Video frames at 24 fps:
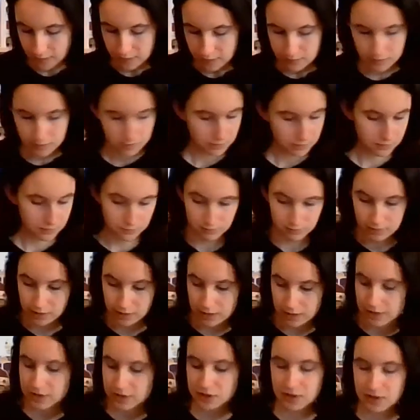So
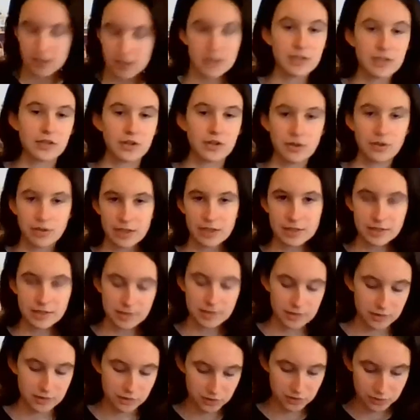actually you do need
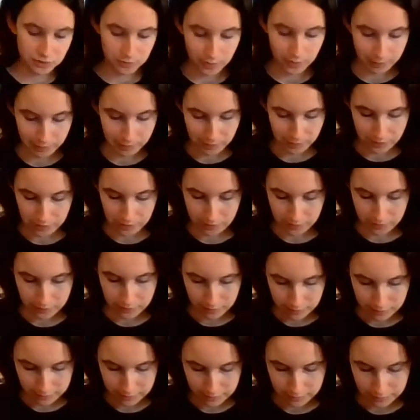scissors just to open the
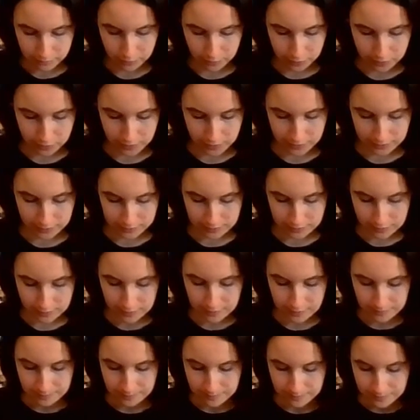wood things.
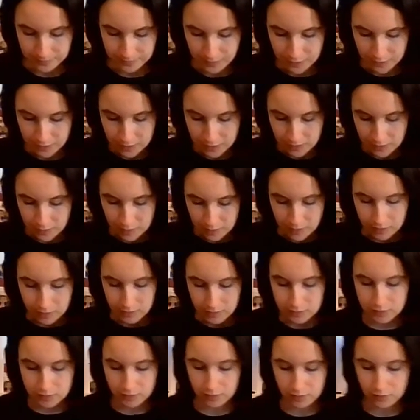
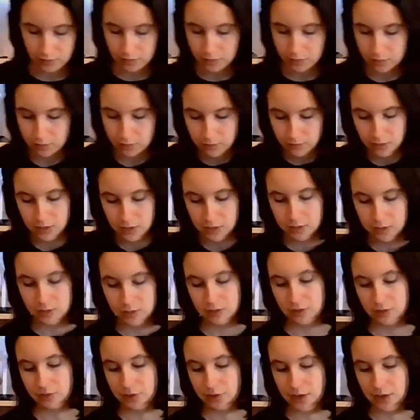So
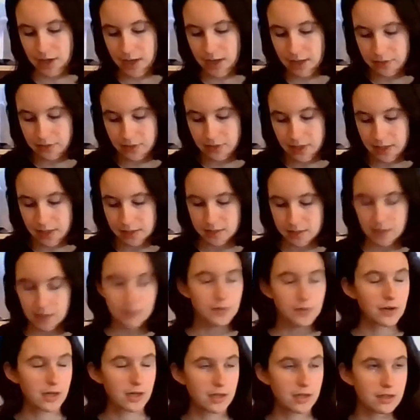you can get these
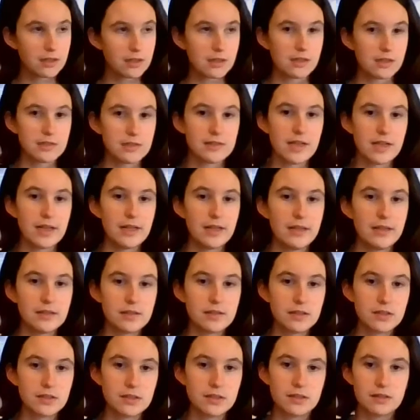if you're in the
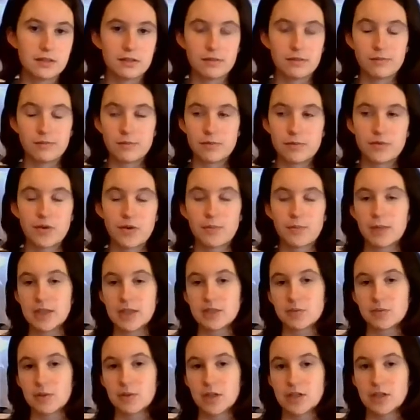States from like
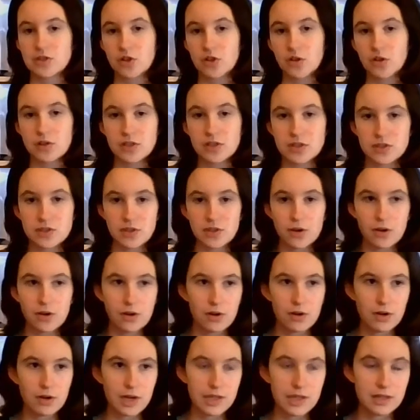somewhere like Dollar
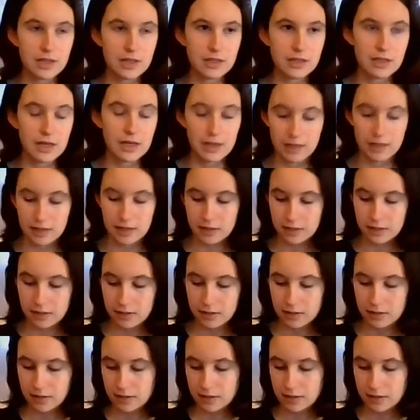Store, I think they are,